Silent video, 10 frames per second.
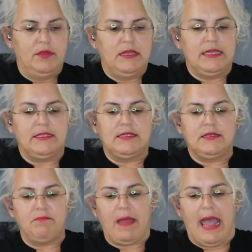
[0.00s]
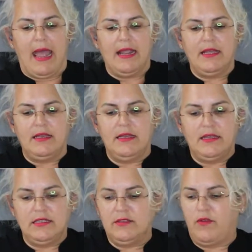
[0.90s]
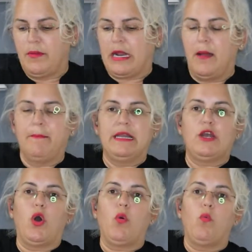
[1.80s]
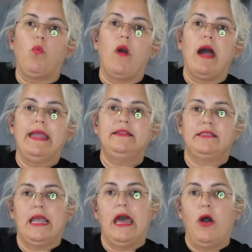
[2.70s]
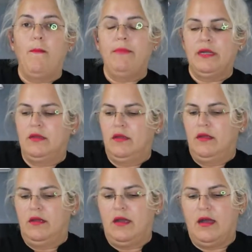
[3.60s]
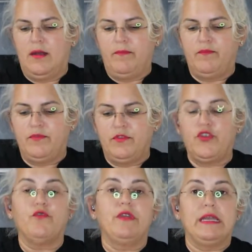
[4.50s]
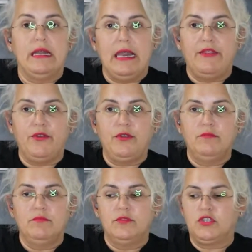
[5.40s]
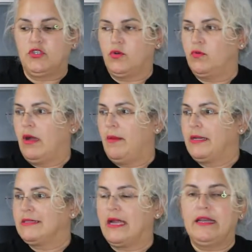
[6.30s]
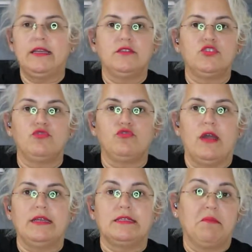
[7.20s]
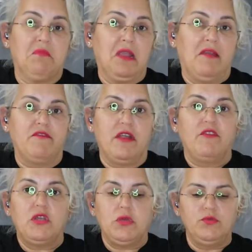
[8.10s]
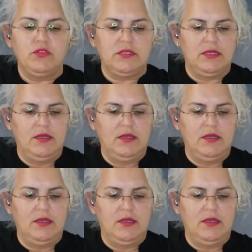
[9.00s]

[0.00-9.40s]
This bag is from a company called White Elm. They're vegan leather. So I'm excited to try something I've never used.